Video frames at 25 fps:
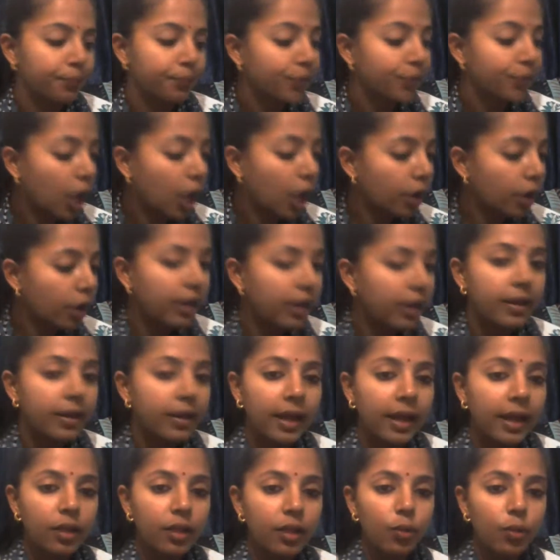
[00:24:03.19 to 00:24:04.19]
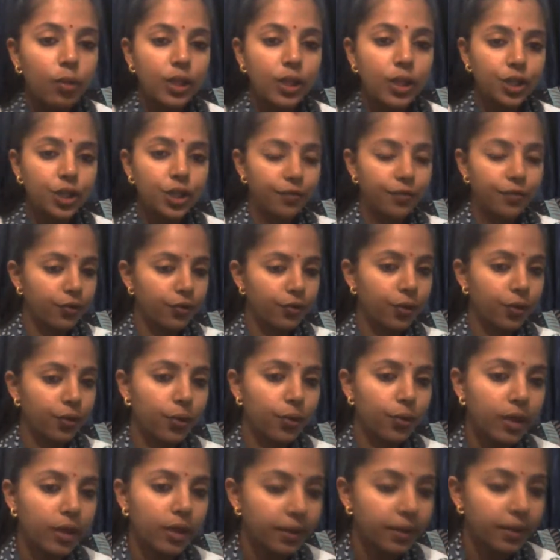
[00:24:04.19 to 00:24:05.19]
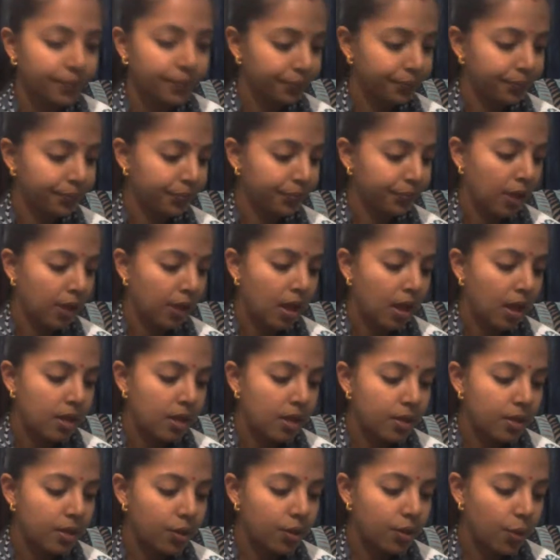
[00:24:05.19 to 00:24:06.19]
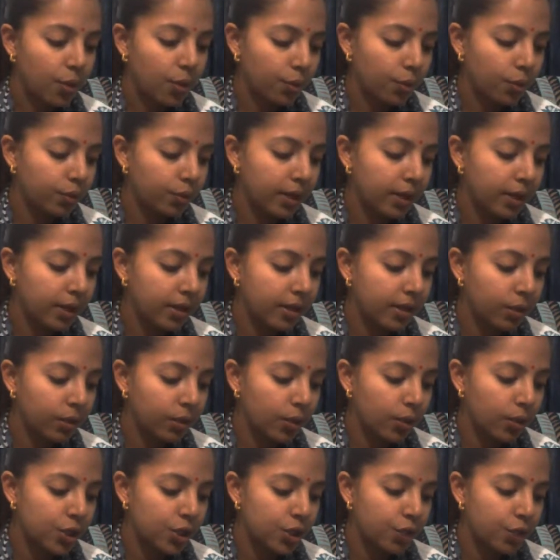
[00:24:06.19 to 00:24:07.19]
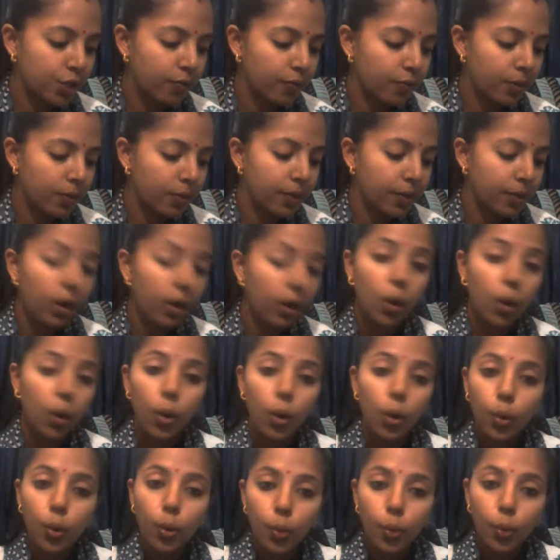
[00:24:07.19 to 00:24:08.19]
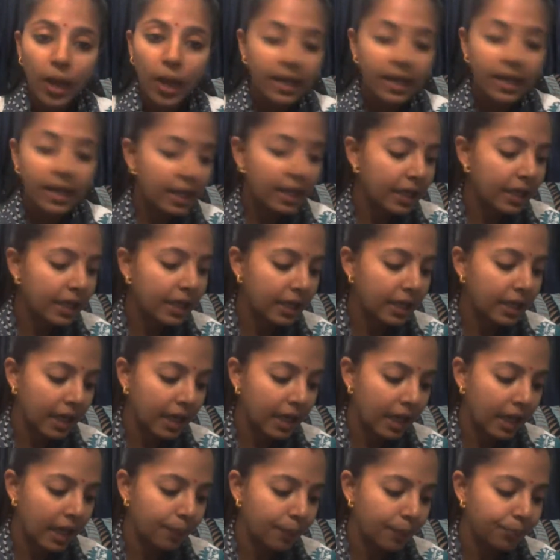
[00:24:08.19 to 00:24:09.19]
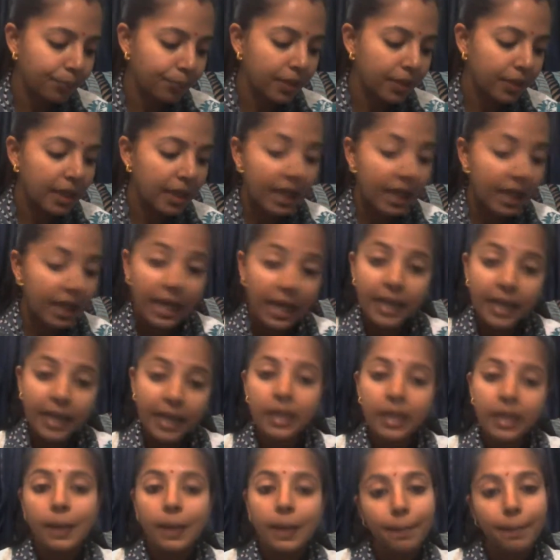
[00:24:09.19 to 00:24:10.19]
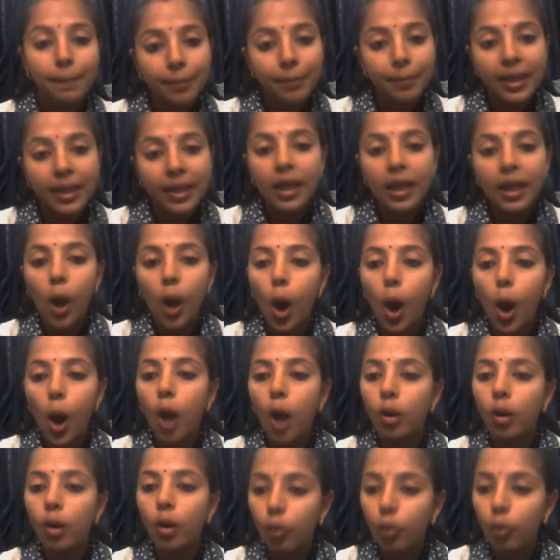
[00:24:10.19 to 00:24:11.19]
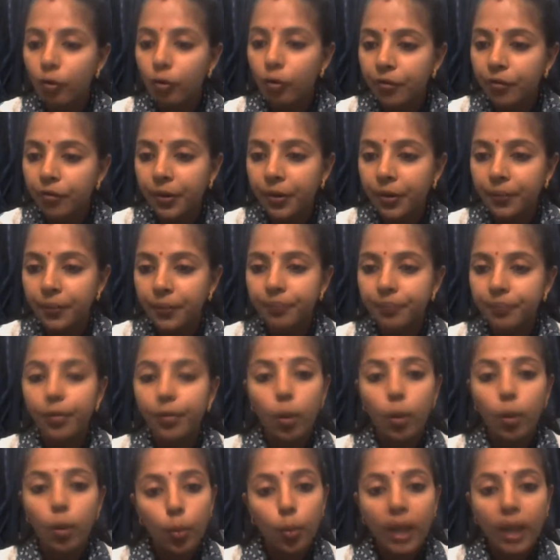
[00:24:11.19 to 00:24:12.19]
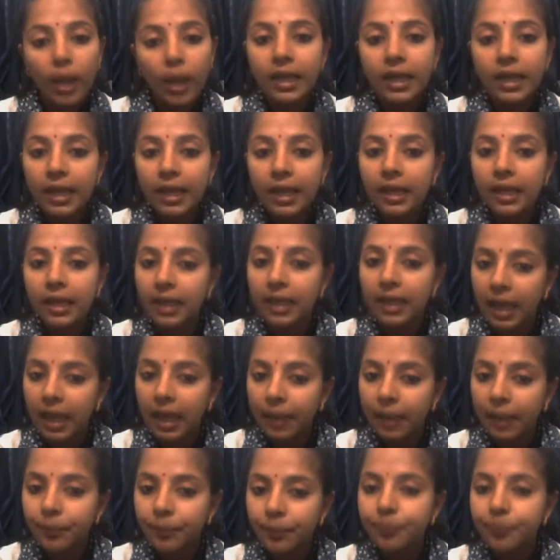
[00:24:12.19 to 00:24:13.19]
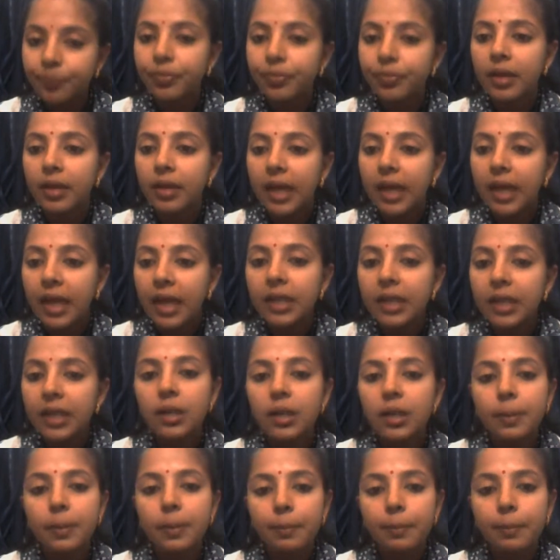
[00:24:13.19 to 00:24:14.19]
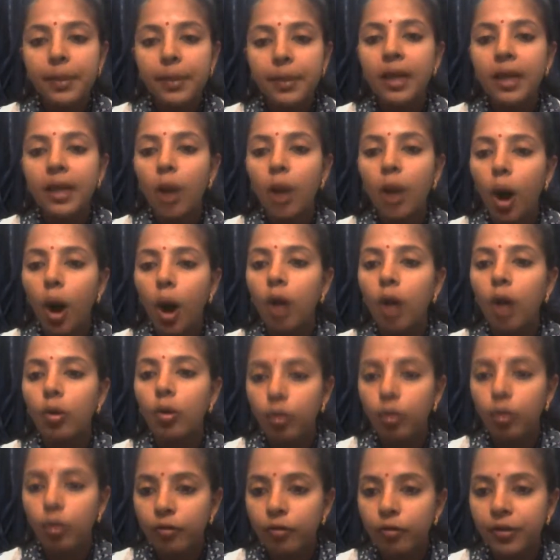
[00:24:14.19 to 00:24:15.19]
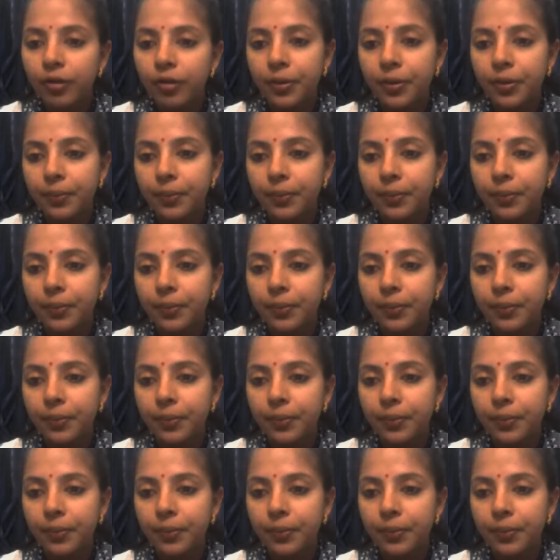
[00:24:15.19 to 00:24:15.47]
Okay, next question for you. Okay, so next question will be, when he came, it be all over. When he came, it be all over.